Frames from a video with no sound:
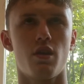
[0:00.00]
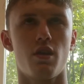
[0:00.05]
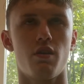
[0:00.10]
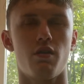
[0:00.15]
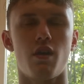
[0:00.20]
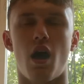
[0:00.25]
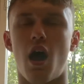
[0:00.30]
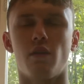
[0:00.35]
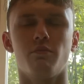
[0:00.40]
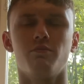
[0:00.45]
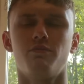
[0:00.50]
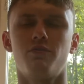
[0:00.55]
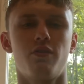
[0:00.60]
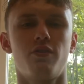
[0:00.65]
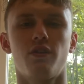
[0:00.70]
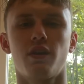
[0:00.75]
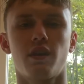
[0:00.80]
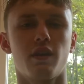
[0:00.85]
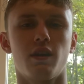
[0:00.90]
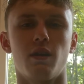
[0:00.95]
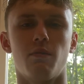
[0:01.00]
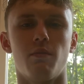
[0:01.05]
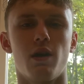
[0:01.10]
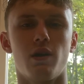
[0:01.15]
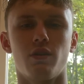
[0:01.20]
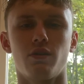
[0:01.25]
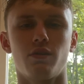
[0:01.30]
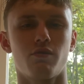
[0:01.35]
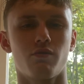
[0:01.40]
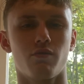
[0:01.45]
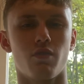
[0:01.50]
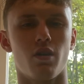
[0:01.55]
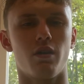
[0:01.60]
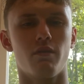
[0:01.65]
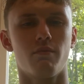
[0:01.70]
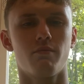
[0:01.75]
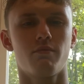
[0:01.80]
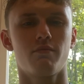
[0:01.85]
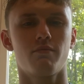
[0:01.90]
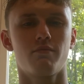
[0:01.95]
not thinking about it,
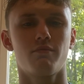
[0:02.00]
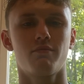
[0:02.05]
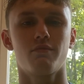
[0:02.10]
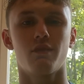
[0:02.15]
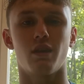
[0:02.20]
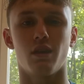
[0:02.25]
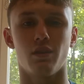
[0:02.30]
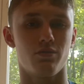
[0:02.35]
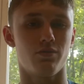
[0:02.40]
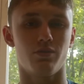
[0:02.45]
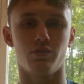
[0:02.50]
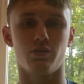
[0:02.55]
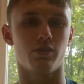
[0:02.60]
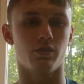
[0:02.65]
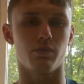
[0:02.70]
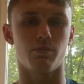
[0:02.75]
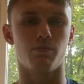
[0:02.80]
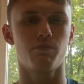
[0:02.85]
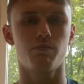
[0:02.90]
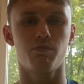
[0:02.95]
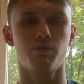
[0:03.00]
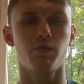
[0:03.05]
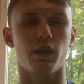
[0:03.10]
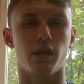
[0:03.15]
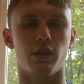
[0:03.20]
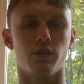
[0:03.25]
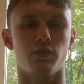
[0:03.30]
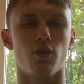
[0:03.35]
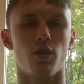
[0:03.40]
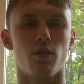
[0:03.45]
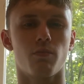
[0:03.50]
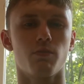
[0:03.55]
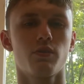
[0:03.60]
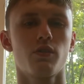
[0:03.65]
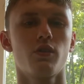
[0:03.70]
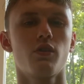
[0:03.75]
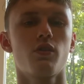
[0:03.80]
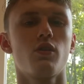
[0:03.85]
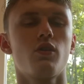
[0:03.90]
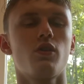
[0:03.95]
right? That just in plain terms.
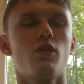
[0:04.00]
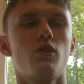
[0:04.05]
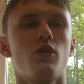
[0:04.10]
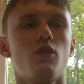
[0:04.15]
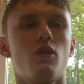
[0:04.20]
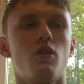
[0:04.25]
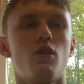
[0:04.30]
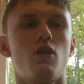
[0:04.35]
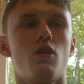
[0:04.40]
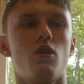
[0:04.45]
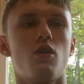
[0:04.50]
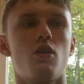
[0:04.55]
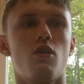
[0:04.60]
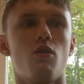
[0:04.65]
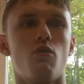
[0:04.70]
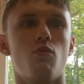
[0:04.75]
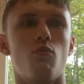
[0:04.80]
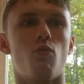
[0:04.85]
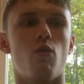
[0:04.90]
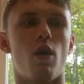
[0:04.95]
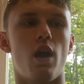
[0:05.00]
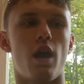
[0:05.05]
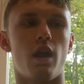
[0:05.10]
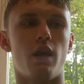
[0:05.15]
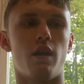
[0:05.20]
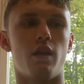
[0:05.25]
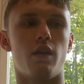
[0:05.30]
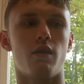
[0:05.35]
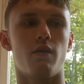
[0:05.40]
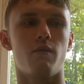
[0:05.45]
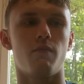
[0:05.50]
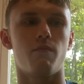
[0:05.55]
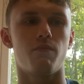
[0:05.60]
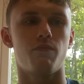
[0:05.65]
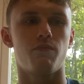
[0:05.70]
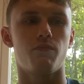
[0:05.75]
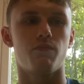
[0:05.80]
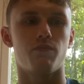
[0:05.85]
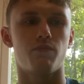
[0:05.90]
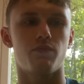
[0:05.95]
And
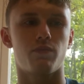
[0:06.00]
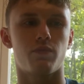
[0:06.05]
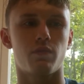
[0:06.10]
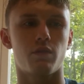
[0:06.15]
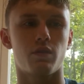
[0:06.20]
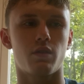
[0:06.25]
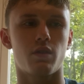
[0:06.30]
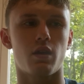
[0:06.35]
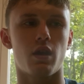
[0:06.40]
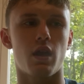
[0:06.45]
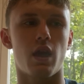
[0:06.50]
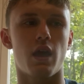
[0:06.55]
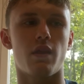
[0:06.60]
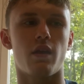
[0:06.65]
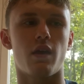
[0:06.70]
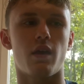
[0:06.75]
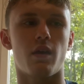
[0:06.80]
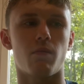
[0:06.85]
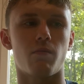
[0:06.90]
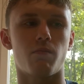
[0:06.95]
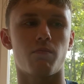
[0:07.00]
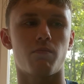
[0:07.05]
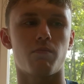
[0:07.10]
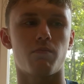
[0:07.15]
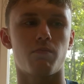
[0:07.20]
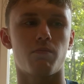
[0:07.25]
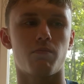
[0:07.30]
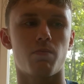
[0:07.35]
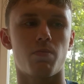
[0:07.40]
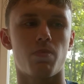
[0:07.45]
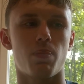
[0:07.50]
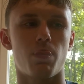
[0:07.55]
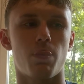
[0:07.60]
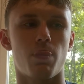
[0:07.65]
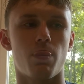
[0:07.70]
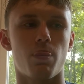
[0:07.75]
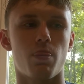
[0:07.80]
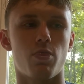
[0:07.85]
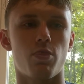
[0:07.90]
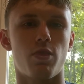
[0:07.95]
then
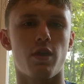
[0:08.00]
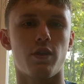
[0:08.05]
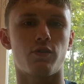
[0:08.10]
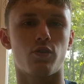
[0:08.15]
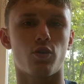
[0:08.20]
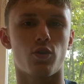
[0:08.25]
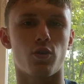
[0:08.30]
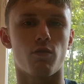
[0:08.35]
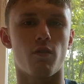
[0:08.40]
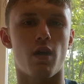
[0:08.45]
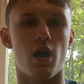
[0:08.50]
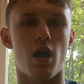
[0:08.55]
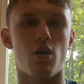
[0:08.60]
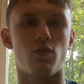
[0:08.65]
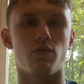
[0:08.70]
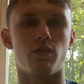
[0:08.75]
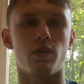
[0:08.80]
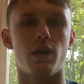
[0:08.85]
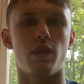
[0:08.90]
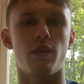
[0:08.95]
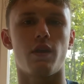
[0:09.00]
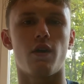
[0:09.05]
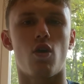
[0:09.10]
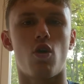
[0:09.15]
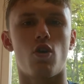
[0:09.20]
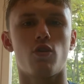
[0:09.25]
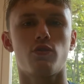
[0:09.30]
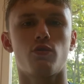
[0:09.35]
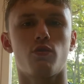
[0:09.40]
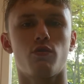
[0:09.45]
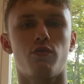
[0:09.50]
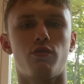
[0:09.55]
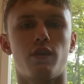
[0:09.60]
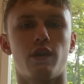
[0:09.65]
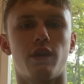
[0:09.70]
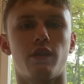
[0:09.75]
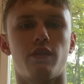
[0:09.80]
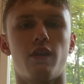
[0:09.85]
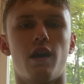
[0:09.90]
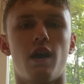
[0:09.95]
they turn around and they also
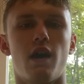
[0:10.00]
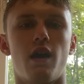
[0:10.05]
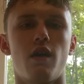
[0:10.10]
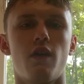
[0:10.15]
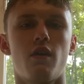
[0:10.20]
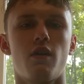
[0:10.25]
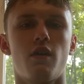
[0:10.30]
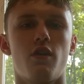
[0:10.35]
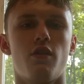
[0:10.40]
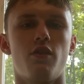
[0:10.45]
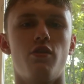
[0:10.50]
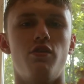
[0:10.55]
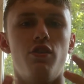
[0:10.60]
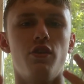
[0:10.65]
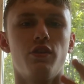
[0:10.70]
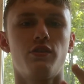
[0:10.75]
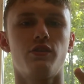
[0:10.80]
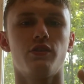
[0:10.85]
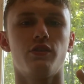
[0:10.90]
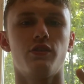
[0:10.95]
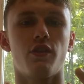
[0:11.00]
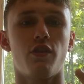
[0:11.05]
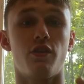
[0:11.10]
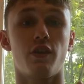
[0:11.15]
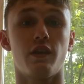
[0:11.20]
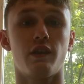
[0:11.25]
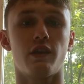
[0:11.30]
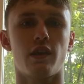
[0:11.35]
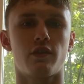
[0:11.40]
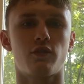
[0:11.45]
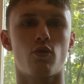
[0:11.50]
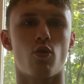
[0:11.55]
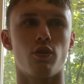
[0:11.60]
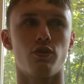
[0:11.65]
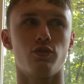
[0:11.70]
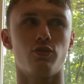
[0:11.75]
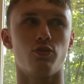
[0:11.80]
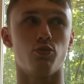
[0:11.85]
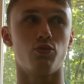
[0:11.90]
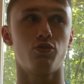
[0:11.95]
think that this is the thing that's
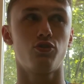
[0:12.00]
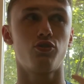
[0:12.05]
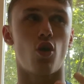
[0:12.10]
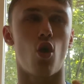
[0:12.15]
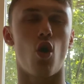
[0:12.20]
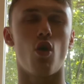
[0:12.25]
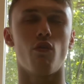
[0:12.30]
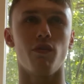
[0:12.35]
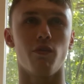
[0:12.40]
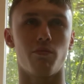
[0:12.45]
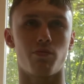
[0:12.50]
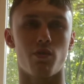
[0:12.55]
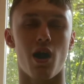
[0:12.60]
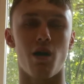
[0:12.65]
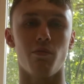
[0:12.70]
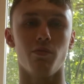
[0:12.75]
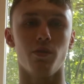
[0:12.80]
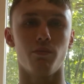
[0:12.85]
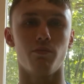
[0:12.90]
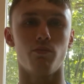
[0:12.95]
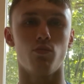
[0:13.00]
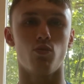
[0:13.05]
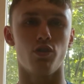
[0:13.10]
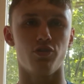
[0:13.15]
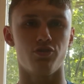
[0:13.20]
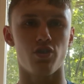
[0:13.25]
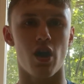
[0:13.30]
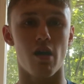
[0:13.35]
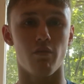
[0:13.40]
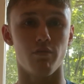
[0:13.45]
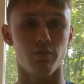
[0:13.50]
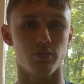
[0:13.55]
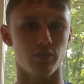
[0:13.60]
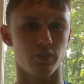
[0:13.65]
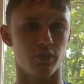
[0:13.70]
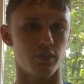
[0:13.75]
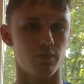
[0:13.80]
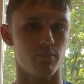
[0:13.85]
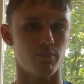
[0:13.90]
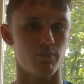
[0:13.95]
going to solve the problem, which
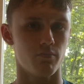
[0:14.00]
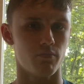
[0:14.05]
obviously,